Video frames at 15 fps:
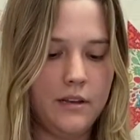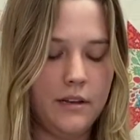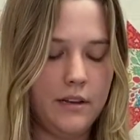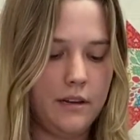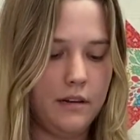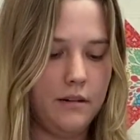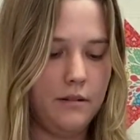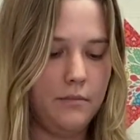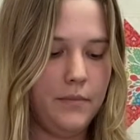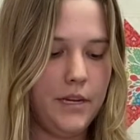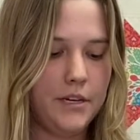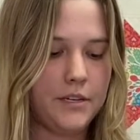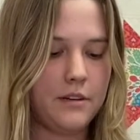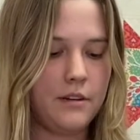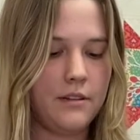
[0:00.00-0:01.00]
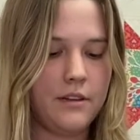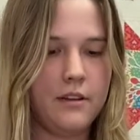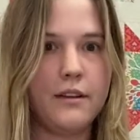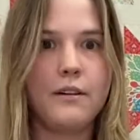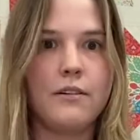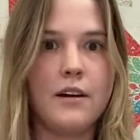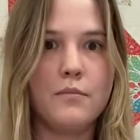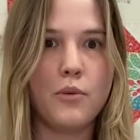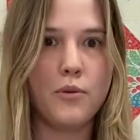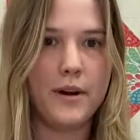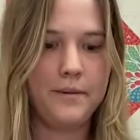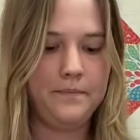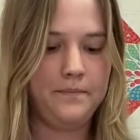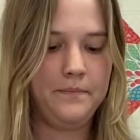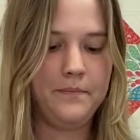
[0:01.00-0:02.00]
So make sure those are on
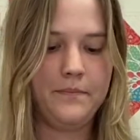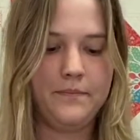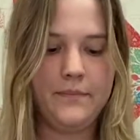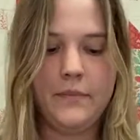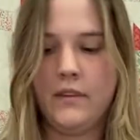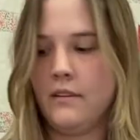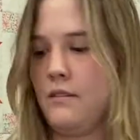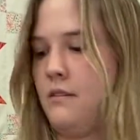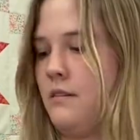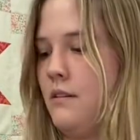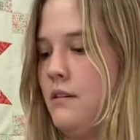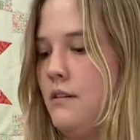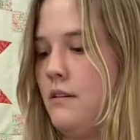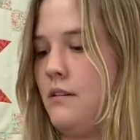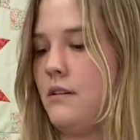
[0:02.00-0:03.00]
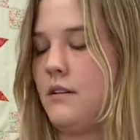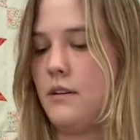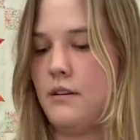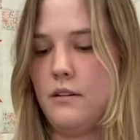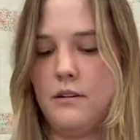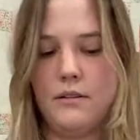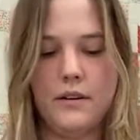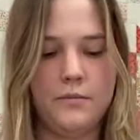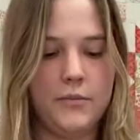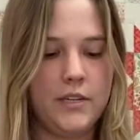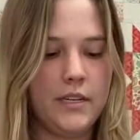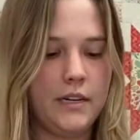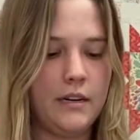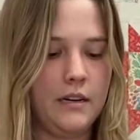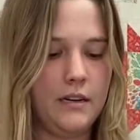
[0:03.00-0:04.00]
point. So I'm
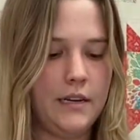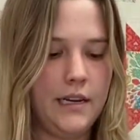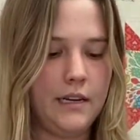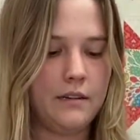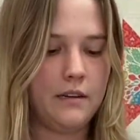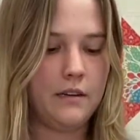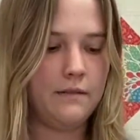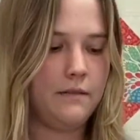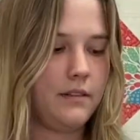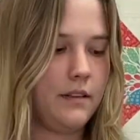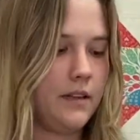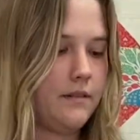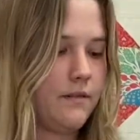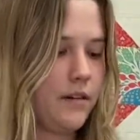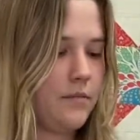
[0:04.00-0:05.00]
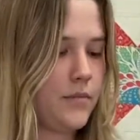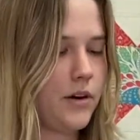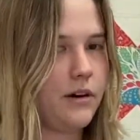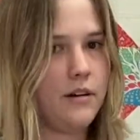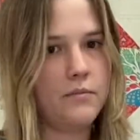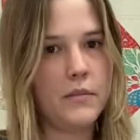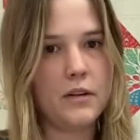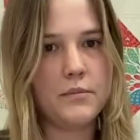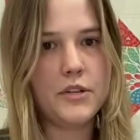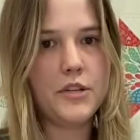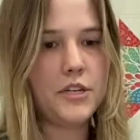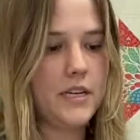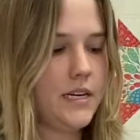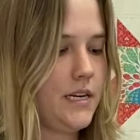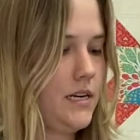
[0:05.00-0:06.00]
just gonna take off this front part of my
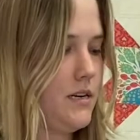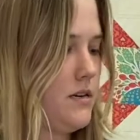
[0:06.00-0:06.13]
machine,